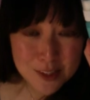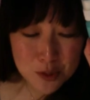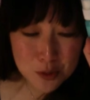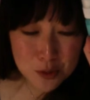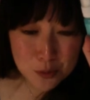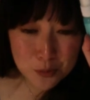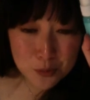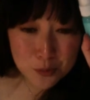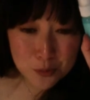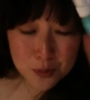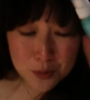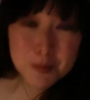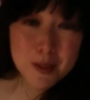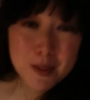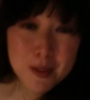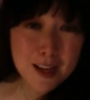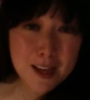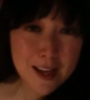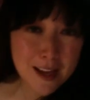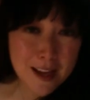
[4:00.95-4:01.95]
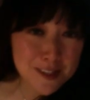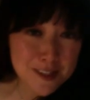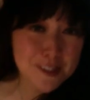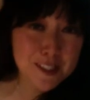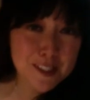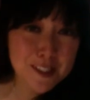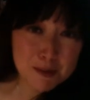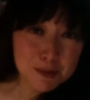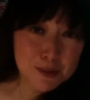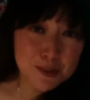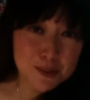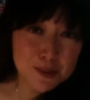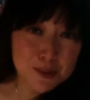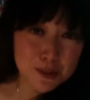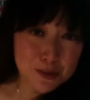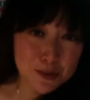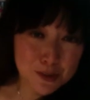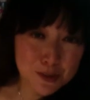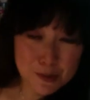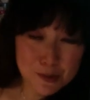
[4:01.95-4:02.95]
you will be actually able to
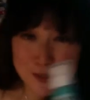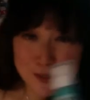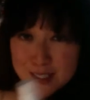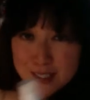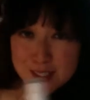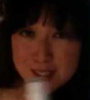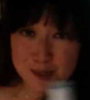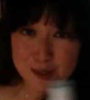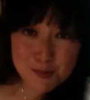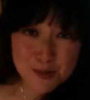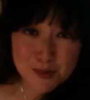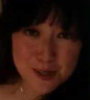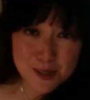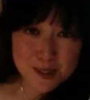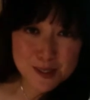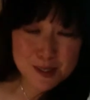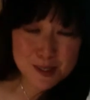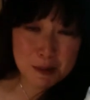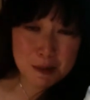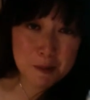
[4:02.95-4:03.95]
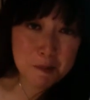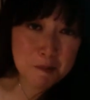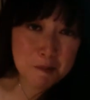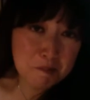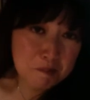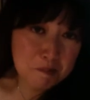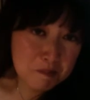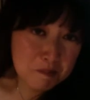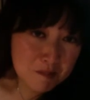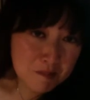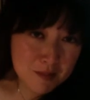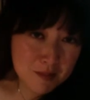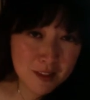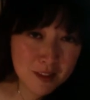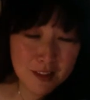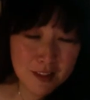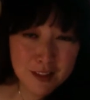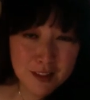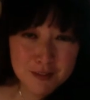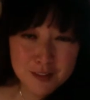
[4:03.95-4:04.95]
use it somewhere. So,
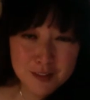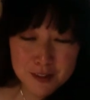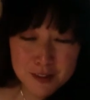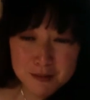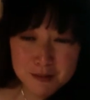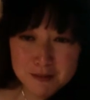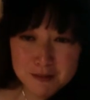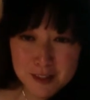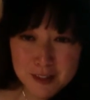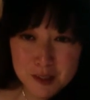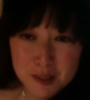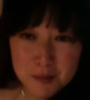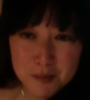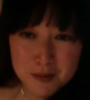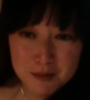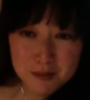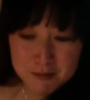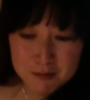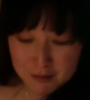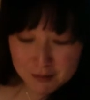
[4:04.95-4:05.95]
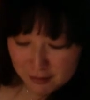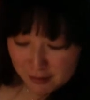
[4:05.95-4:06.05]
and I don't know, keep it.